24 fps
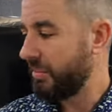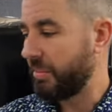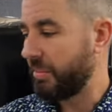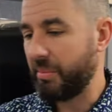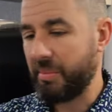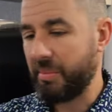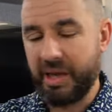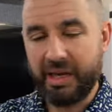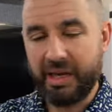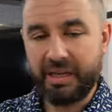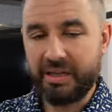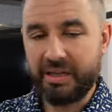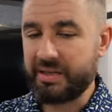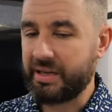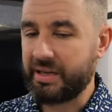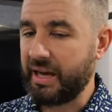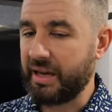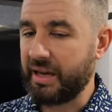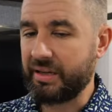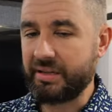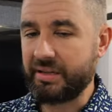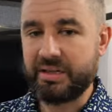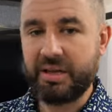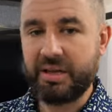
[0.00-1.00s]
But man, it's
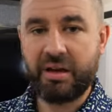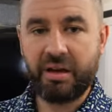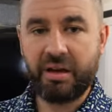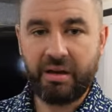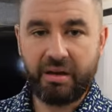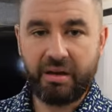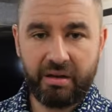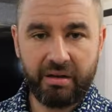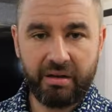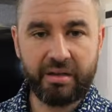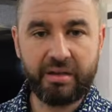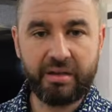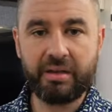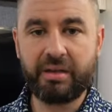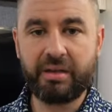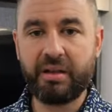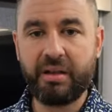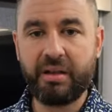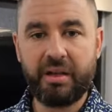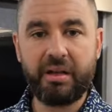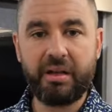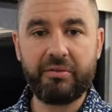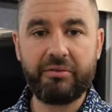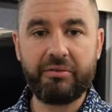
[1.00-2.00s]
got a ton
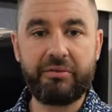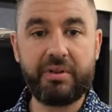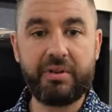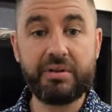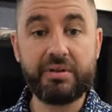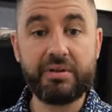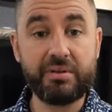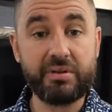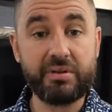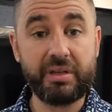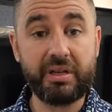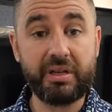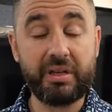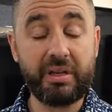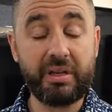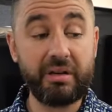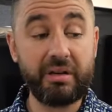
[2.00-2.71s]
of features in